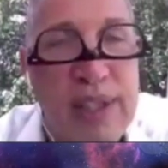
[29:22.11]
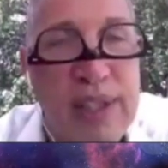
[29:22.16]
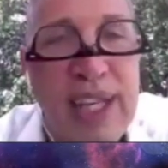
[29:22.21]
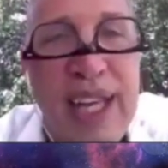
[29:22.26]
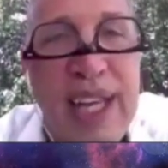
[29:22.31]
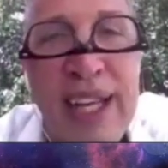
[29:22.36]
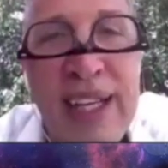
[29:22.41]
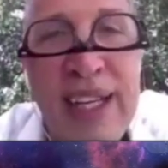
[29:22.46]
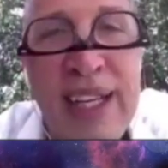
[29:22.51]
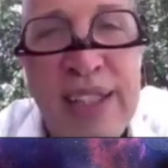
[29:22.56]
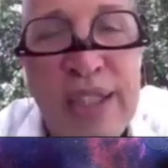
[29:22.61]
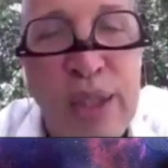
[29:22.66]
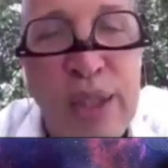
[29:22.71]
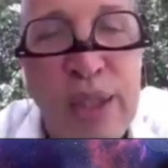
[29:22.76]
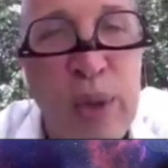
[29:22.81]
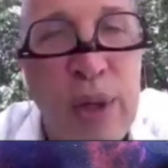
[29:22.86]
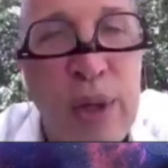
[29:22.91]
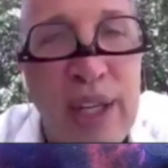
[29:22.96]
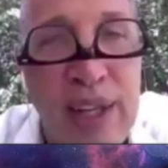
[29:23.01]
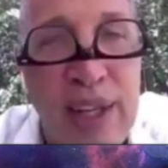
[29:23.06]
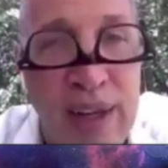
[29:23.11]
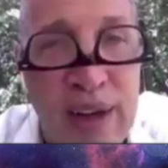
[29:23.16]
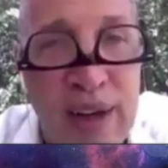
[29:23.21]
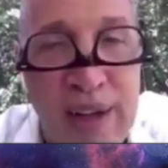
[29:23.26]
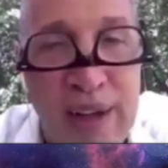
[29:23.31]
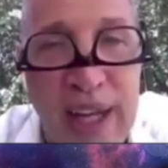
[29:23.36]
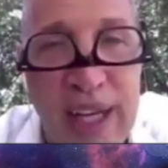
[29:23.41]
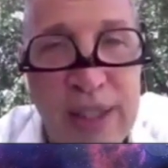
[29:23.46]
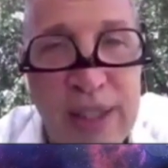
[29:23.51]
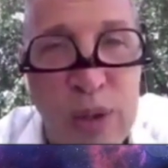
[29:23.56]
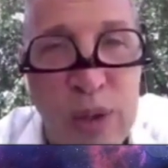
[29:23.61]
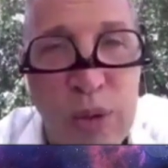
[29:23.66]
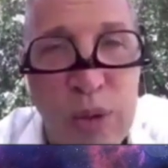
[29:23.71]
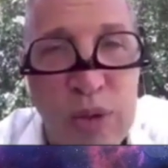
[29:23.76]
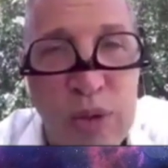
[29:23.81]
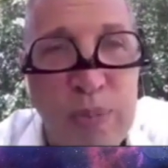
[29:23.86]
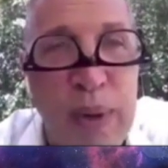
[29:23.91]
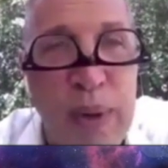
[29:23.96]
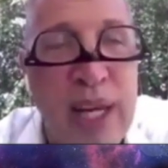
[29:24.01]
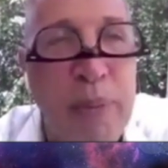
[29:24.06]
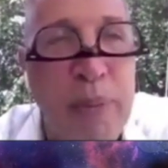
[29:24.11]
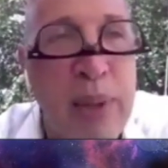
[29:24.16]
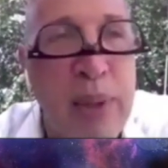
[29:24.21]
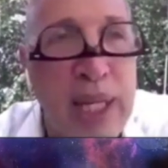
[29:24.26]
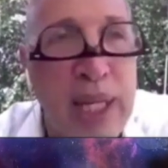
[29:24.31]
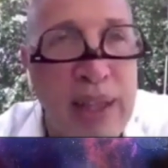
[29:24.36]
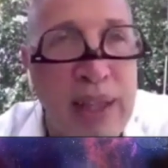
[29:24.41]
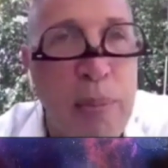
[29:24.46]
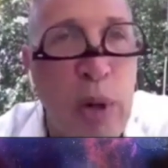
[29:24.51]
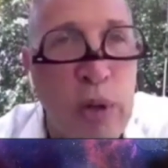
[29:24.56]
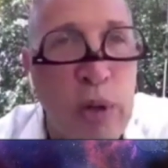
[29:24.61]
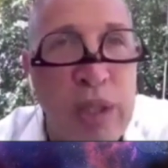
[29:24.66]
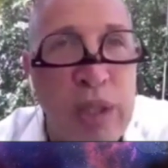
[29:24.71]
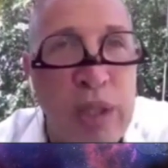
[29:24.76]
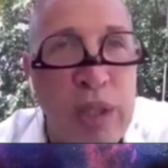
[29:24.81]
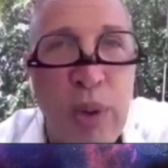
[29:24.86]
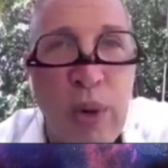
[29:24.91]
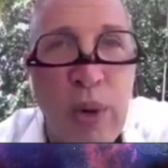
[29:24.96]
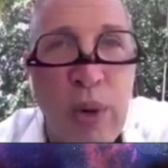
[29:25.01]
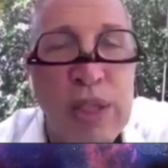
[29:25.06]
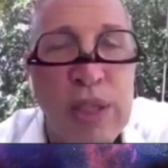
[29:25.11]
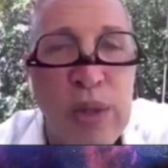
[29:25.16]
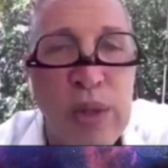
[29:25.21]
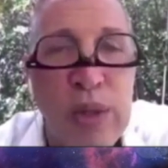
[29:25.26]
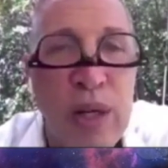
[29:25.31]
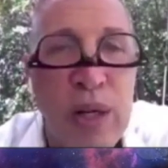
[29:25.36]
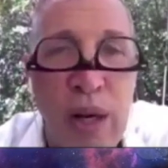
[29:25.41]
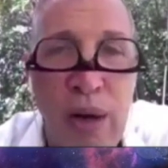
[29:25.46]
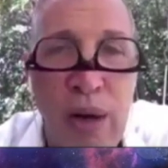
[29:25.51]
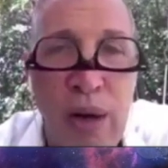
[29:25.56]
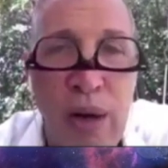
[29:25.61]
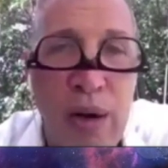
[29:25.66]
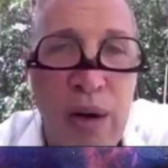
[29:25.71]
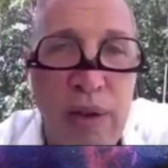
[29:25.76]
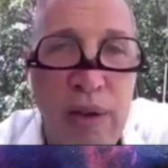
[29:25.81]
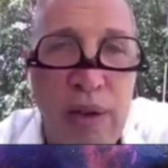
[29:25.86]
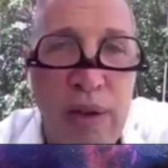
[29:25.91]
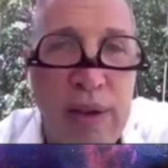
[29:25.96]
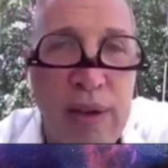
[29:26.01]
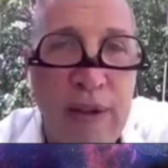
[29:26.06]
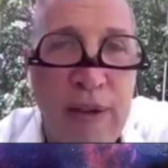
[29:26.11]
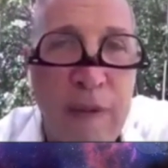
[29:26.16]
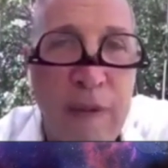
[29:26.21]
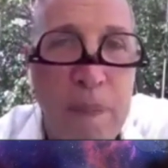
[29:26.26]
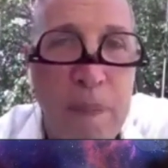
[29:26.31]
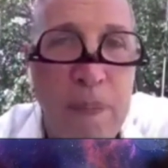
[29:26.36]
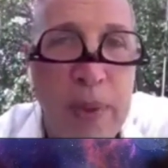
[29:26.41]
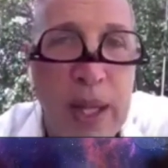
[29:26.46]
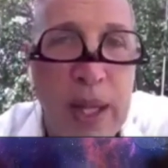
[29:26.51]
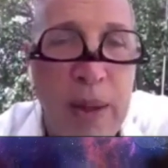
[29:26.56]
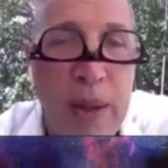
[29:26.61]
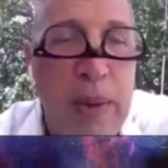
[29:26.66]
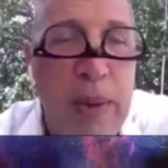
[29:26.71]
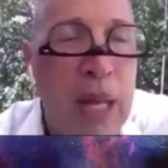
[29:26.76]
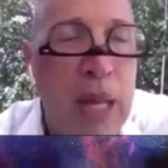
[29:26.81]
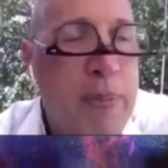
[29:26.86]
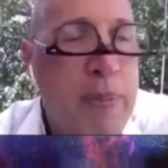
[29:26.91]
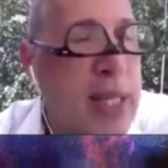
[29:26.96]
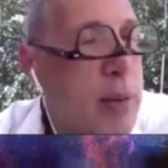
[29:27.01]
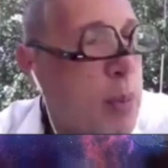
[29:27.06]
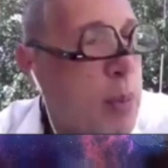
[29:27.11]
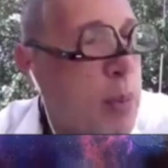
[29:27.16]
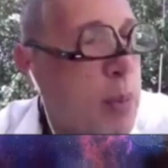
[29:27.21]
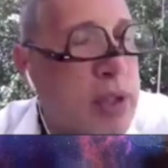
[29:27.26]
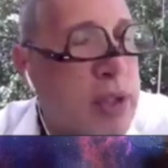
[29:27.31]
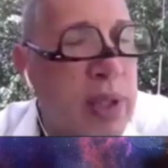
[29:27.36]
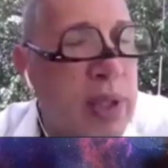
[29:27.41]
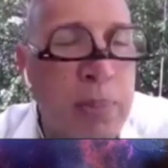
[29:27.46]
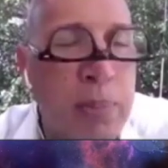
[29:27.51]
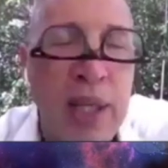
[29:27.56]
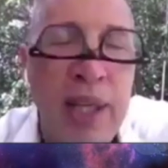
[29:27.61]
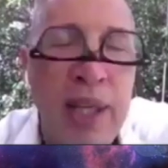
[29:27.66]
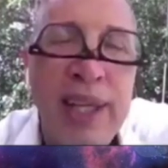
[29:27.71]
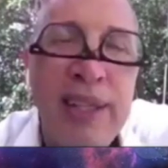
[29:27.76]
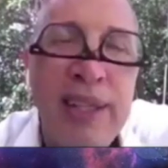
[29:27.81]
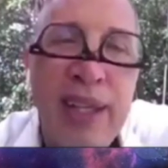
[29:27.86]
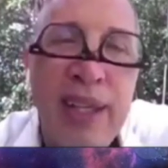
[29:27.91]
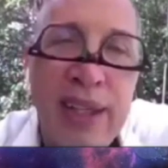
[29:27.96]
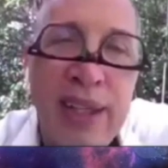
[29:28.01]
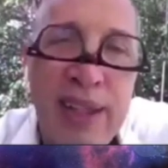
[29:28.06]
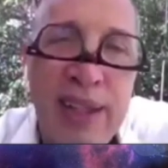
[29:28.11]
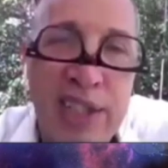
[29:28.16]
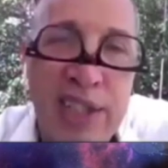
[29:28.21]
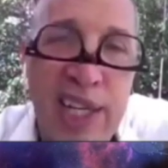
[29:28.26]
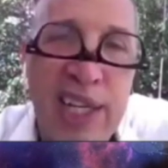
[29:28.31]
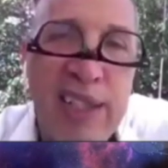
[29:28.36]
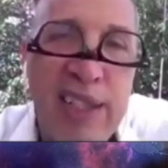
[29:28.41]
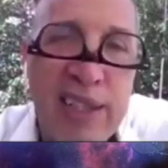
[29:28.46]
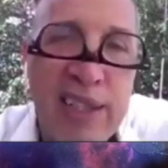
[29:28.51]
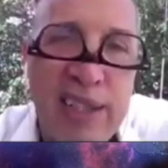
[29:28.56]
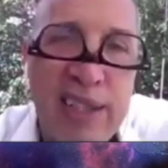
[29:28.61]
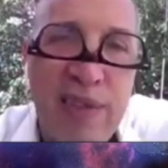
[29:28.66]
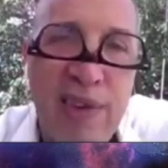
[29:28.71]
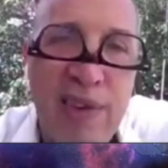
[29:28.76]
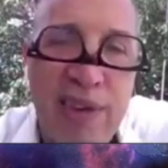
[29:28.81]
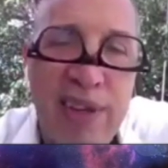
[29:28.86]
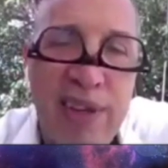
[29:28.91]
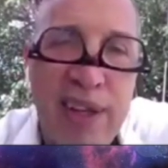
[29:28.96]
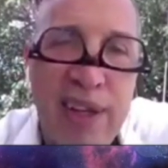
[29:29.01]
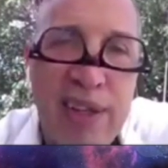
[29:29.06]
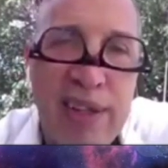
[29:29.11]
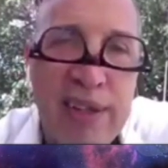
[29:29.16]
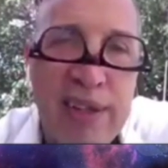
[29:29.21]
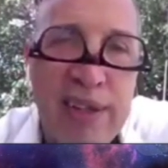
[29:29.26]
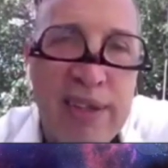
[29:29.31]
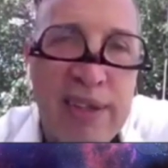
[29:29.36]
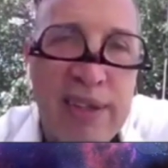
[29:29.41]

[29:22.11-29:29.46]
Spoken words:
That any student in our classrooms may be the most important student on earth. It may be the most simple idea that changes everything.